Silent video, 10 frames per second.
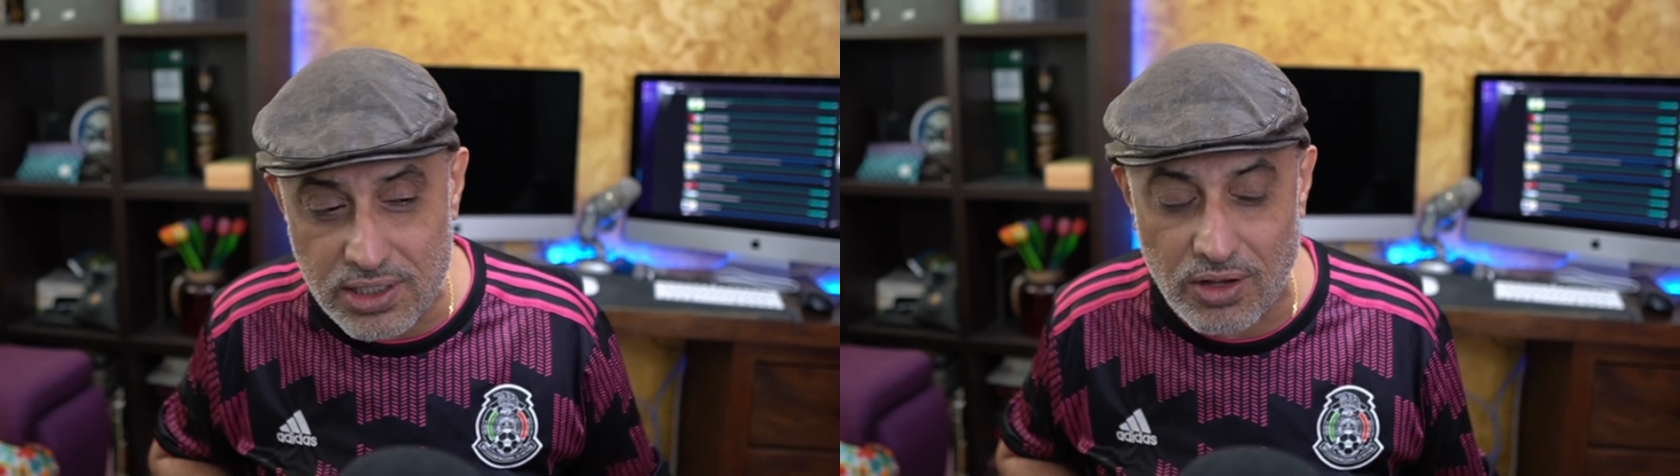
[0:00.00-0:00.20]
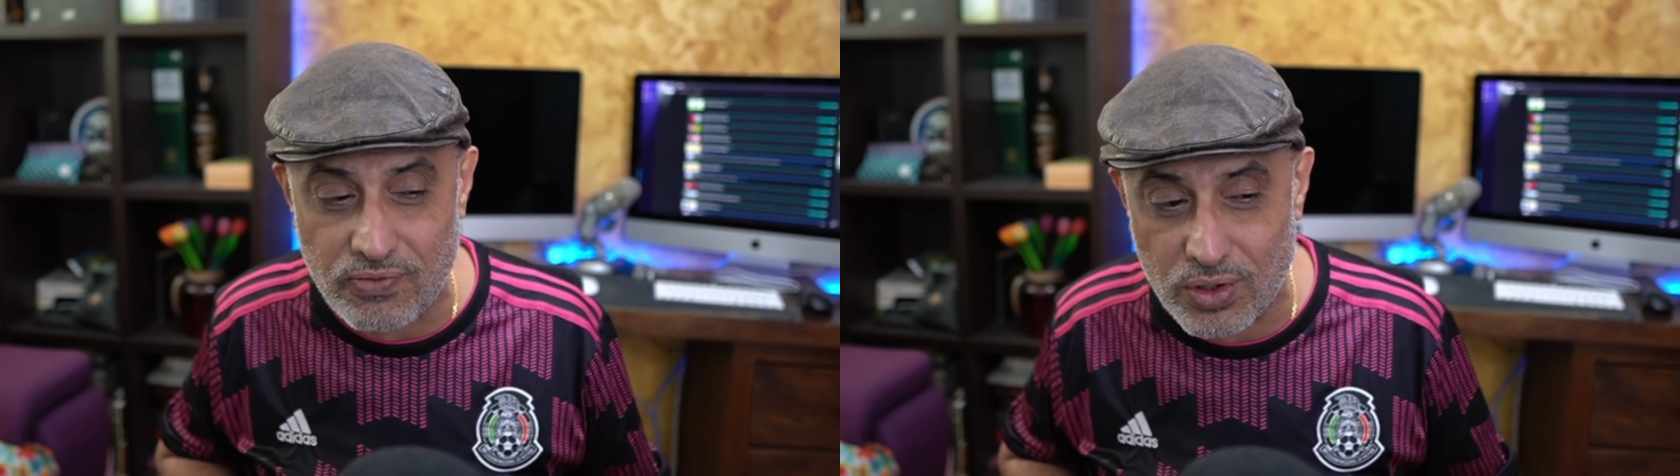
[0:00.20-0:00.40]

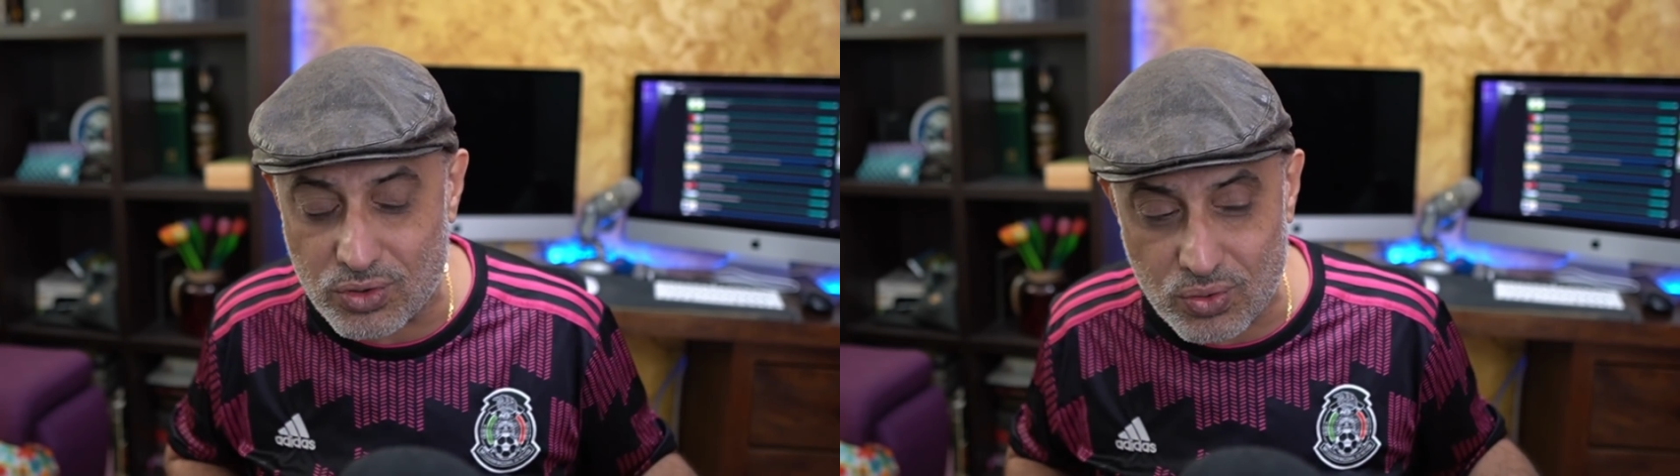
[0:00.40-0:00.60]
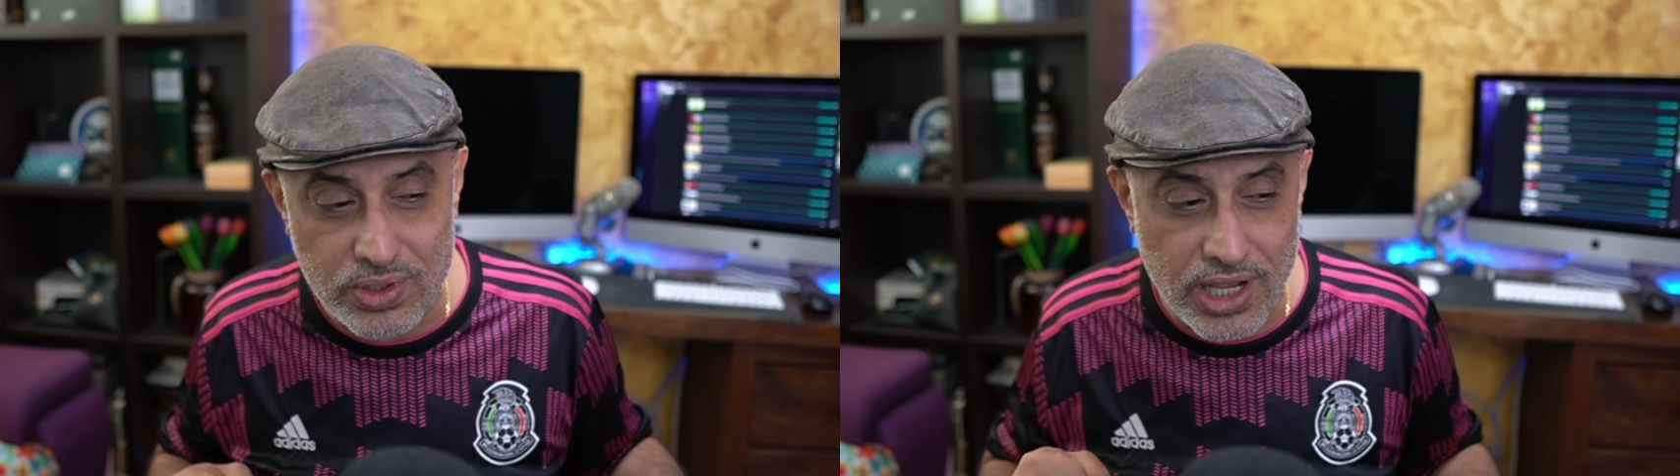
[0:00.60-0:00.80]

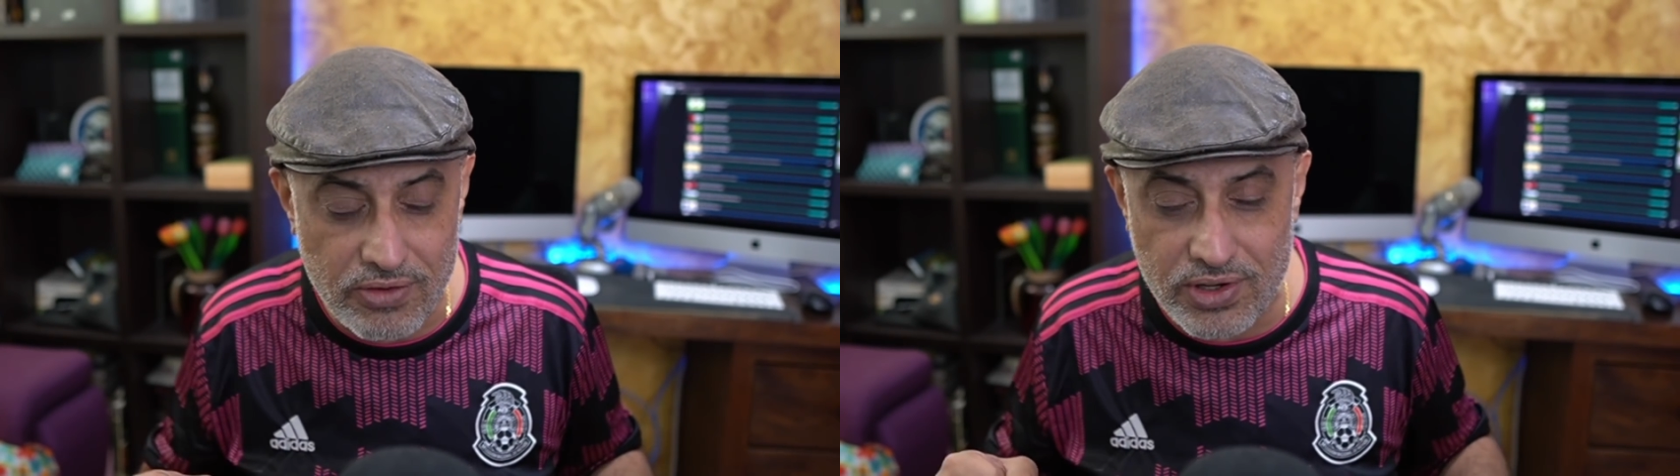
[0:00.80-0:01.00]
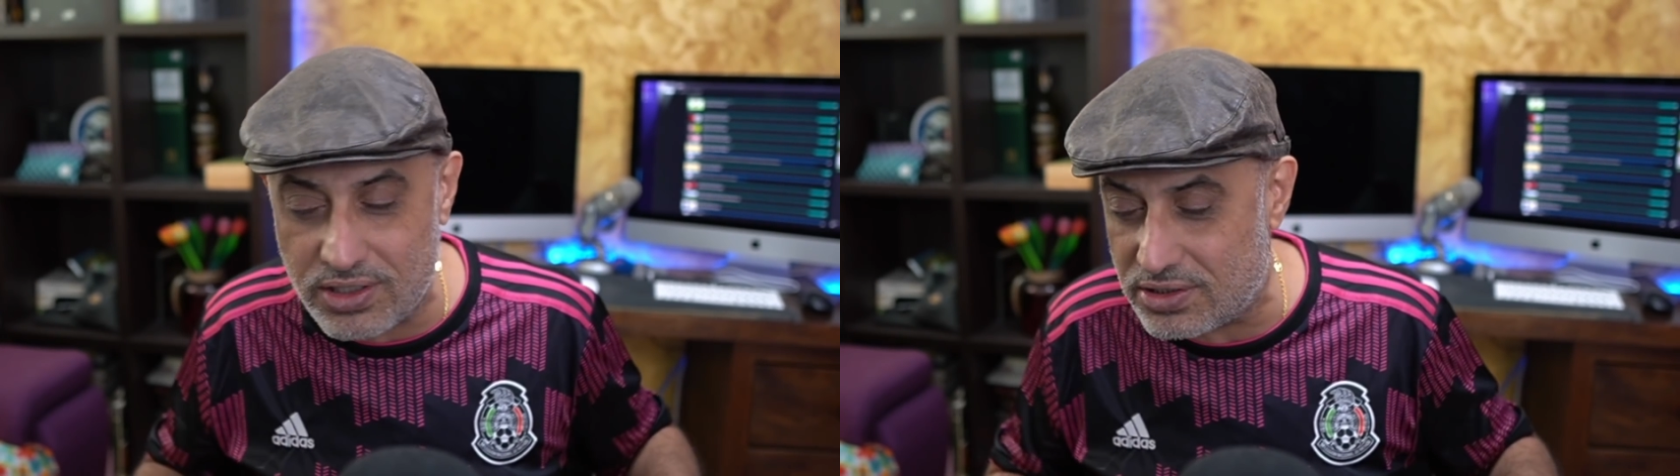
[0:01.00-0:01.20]
Alphonso
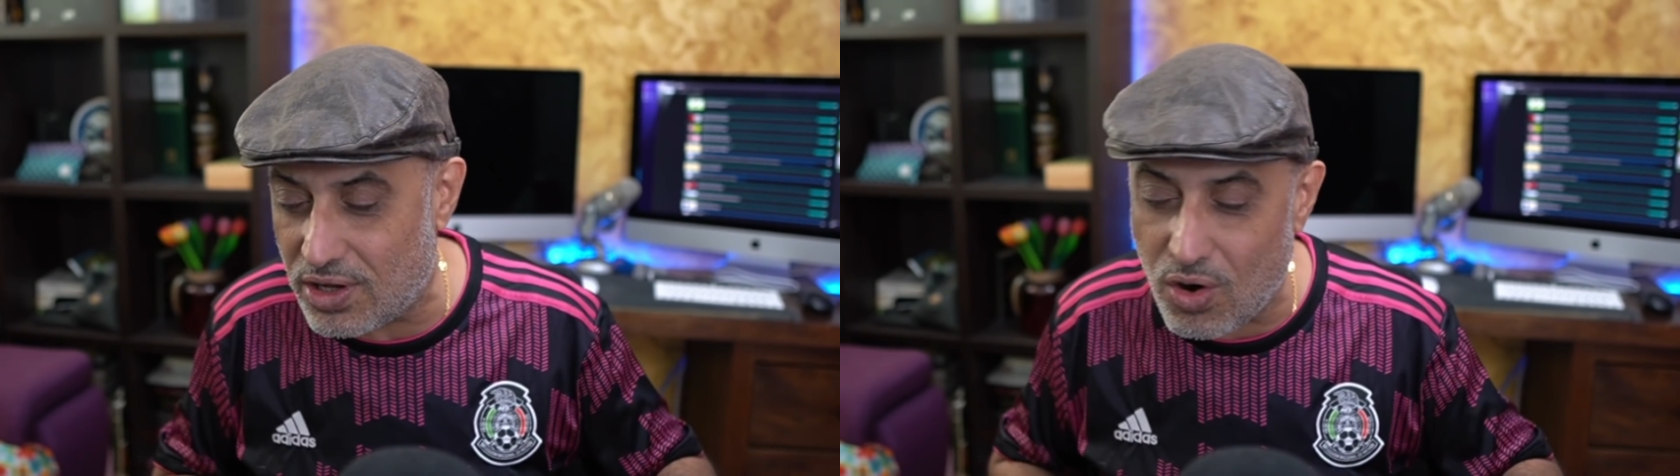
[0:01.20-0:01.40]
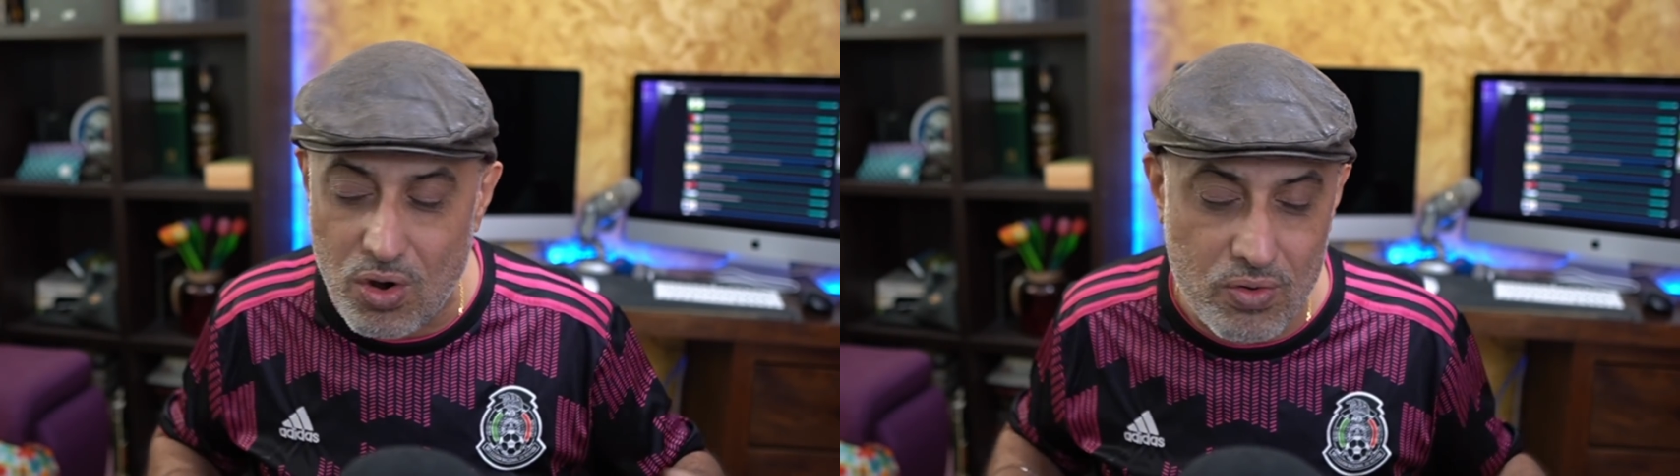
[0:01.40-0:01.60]
Davies. They're
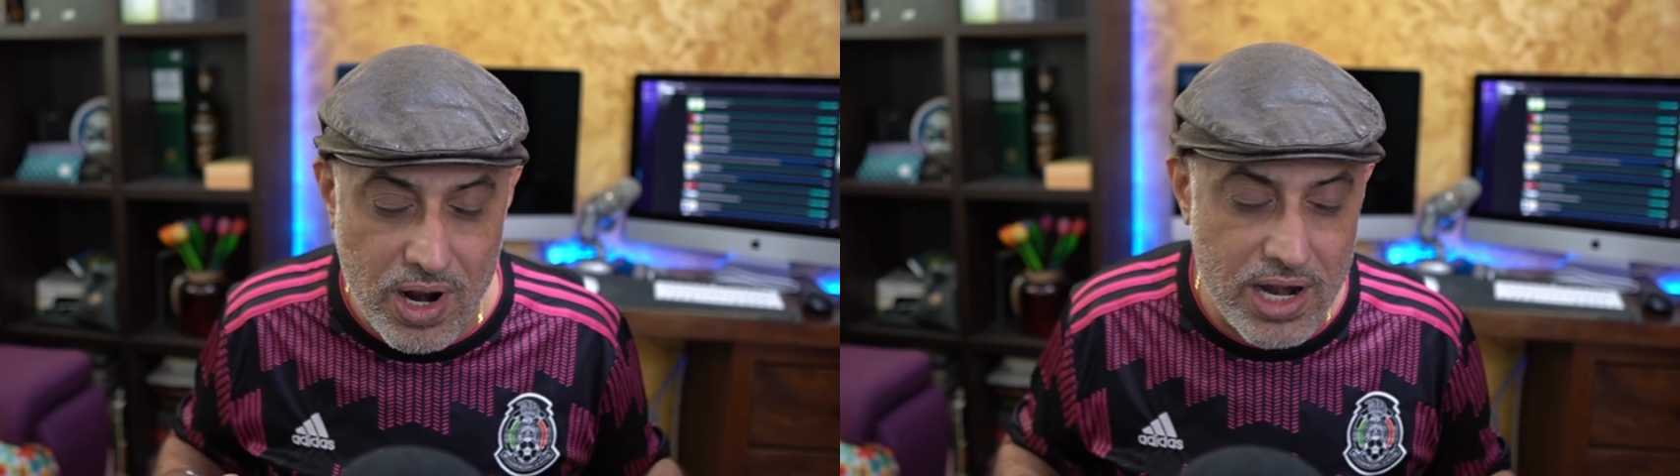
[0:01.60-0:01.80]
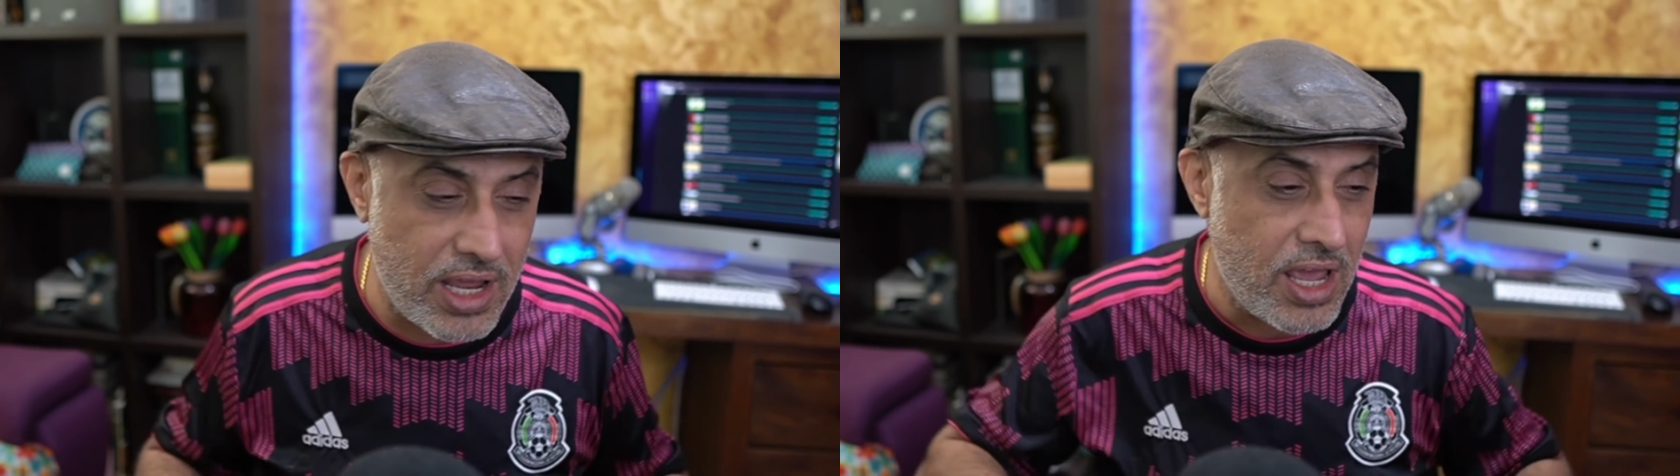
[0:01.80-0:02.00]
all
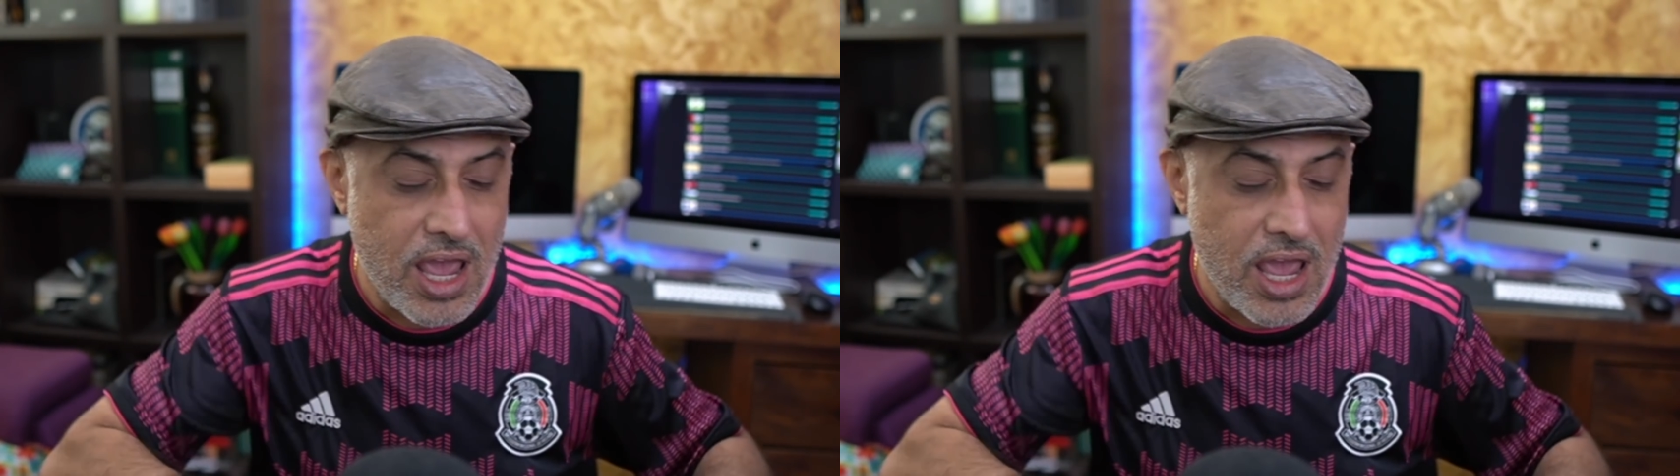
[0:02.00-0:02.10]
running.